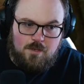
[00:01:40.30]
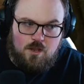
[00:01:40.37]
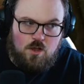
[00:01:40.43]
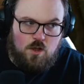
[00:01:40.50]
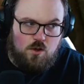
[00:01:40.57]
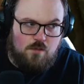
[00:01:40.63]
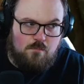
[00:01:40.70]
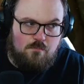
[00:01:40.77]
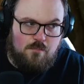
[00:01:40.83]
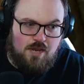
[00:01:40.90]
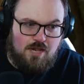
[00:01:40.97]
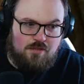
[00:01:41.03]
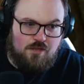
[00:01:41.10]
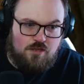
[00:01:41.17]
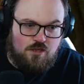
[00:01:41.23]
Oh,
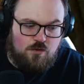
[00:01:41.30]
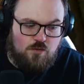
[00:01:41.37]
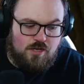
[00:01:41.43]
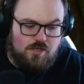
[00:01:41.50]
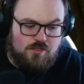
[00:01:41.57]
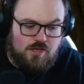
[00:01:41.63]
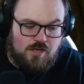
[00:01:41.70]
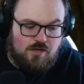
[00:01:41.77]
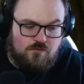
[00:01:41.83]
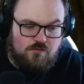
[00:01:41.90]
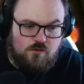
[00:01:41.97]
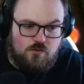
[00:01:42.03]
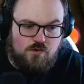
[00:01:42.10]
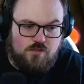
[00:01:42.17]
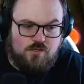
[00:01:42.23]
immediately Q into Titan, of
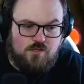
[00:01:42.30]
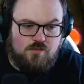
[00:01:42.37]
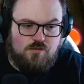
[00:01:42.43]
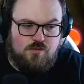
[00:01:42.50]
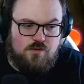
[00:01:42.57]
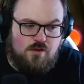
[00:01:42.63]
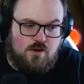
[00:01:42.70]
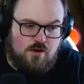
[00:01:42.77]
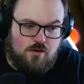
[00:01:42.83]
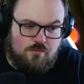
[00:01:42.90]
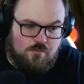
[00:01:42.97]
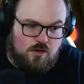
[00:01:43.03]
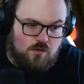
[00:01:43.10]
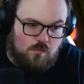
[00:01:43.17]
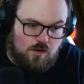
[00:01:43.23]
course. Our
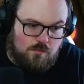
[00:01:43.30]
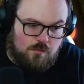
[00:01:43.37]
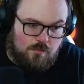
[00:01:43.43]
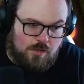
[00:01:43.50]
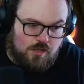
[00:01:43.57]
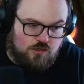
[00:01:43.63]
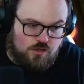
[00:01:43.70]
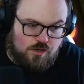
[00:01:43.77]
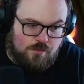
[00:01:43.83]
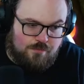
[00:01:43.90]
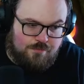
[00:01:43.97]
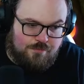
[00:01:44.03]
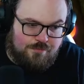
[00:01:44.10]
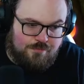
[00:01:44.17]
unbeatable matchup.